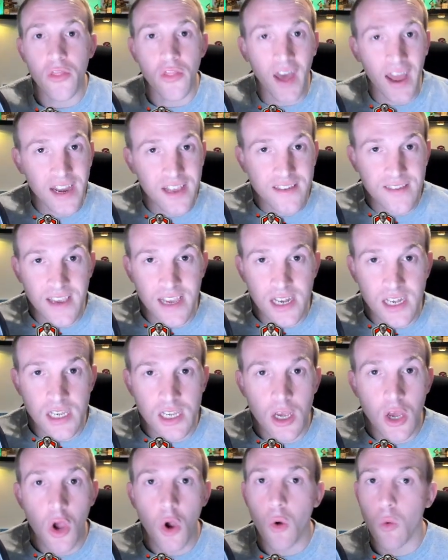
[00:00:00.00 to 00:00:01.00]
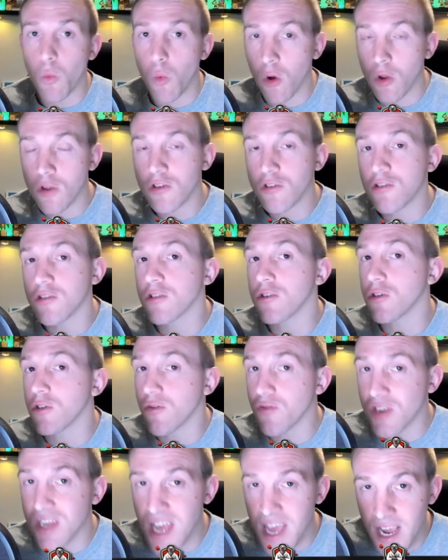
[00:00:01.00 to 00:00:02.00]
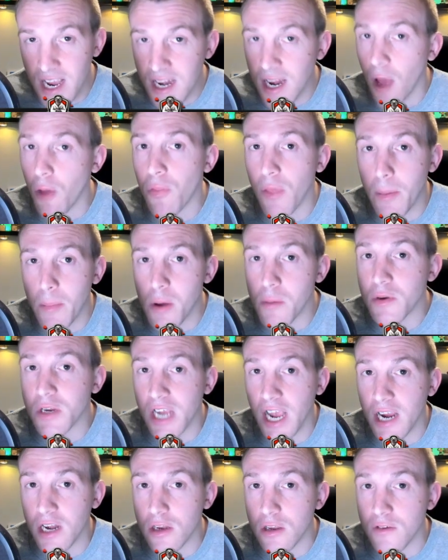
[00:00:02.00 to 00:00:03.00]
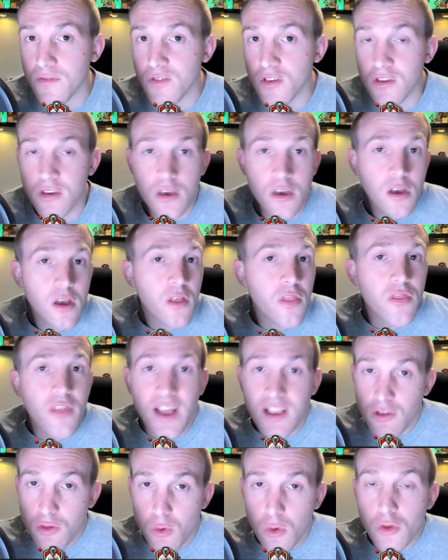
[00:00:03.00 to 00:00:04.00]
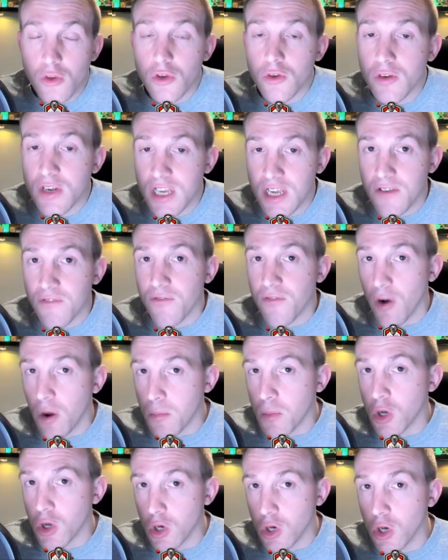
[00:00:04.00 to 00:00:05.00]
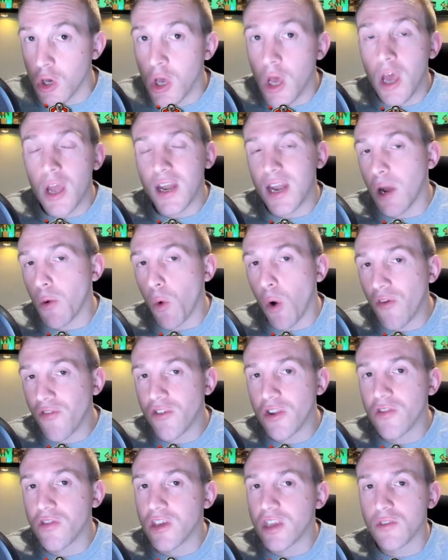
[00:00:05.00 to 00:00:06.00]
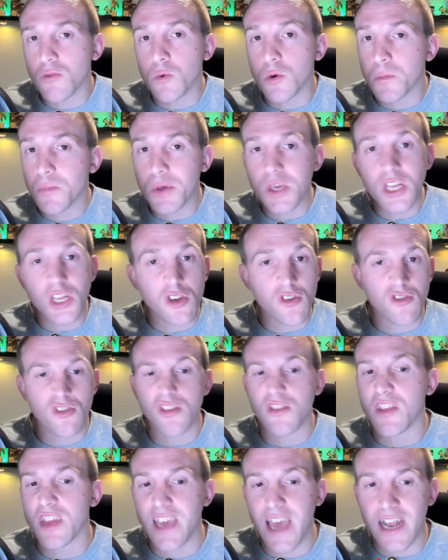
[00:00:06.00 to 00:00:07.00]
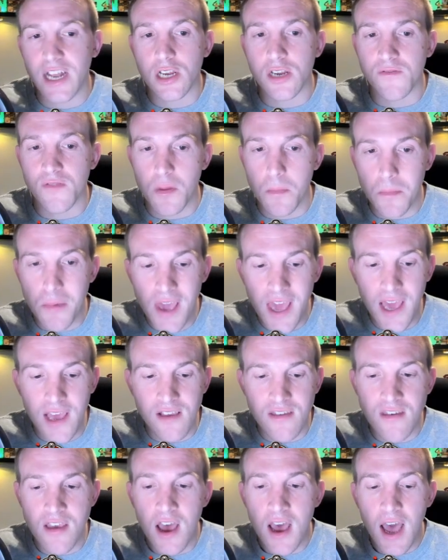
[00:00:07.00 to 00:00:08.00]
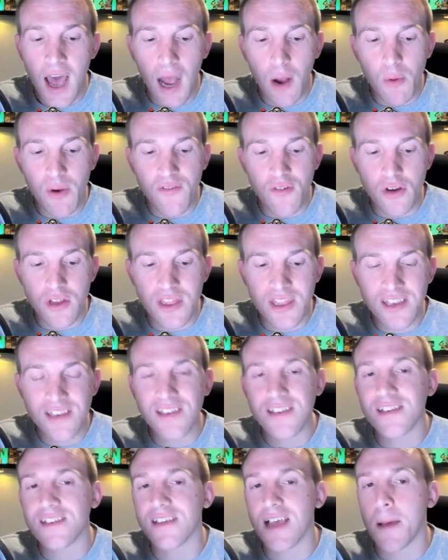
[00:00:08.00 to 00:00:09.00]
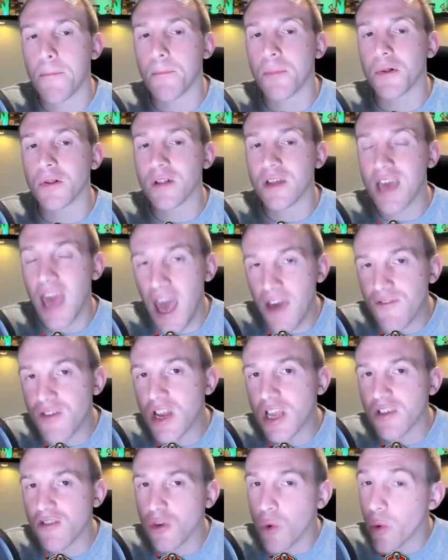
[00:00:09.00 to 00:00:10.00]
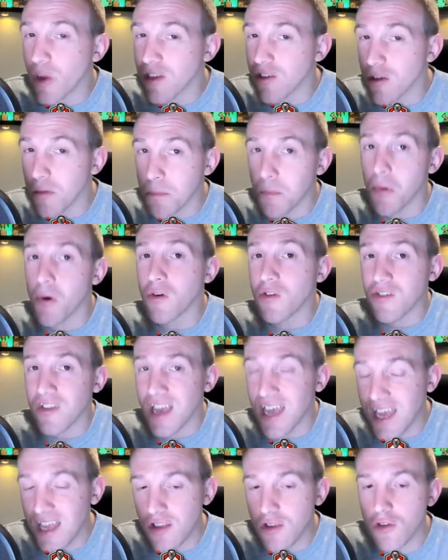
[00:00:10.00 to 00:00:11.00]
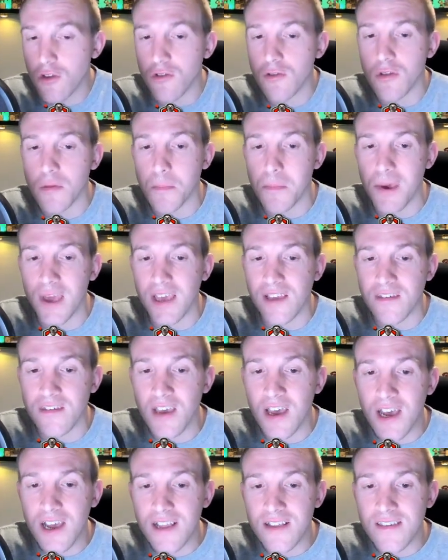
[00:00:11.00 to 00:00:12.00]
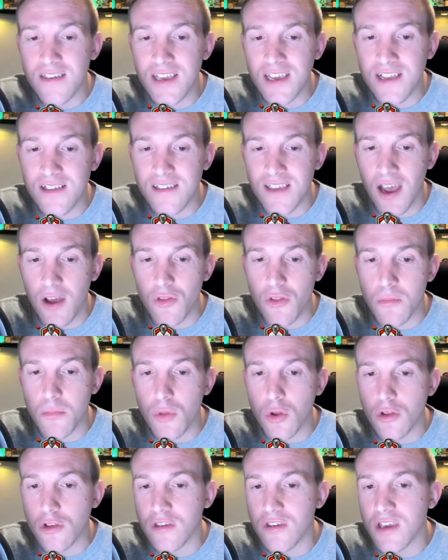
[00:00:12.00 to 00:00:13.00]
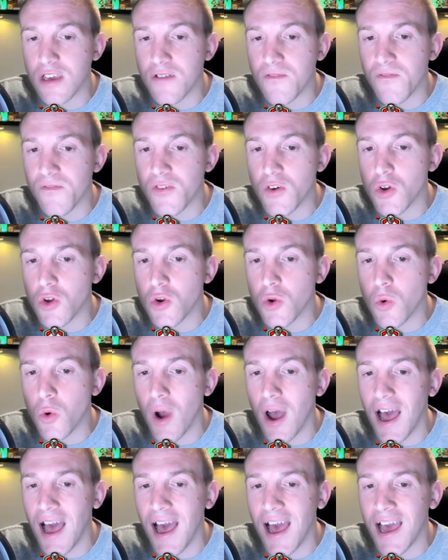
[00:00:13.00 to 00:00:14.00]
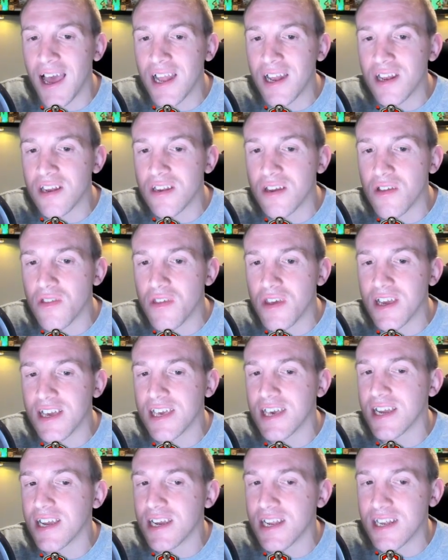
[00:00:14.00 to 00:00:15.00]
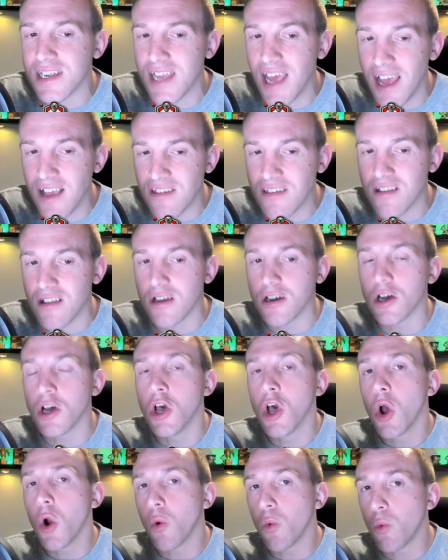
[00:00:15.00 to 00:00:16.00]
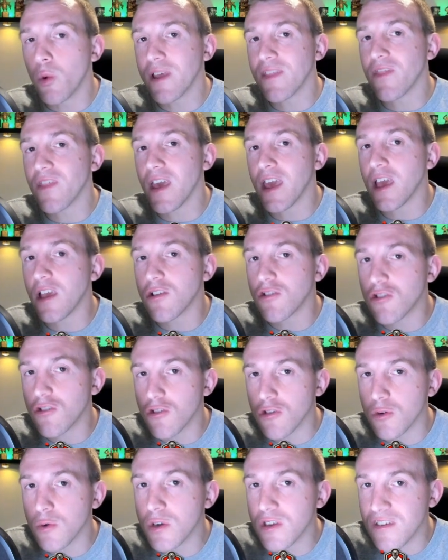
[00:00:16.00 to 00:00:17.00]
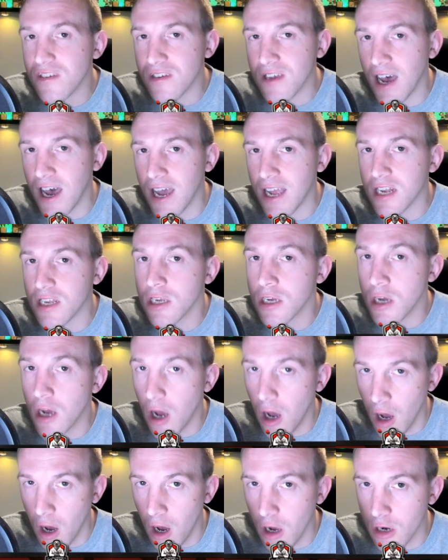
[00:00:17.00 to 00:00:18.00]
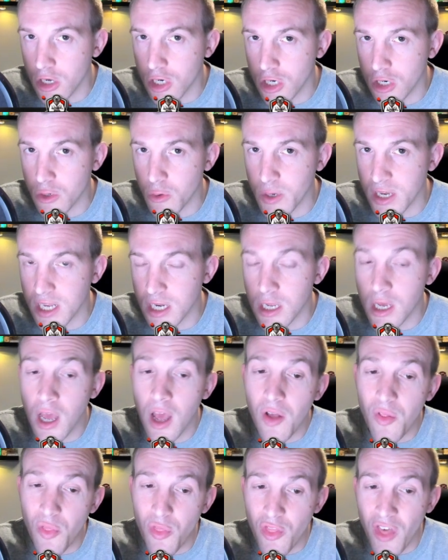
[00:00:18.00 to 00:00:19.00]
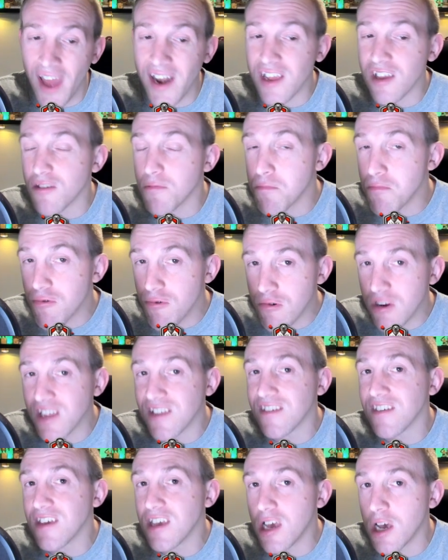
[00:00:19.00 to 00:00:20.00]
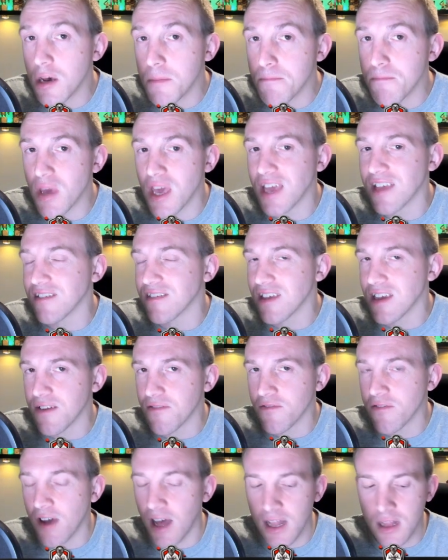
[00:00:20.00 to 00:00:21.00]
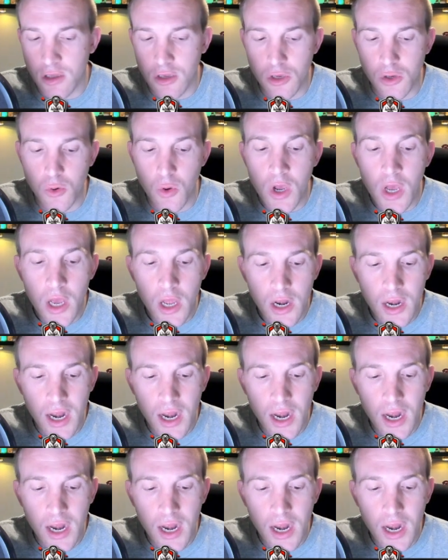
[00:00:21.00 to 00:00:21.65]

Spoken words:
That is it. Once you've taken out them objectives, that's all you need from her. Now, often this will be just at the edge of the base. However, in this example, Kevin is going to bust into the base, take down the Multi Inferno and the Giga Tesla with a Suicide Archer Queen. That is pretty amazing value.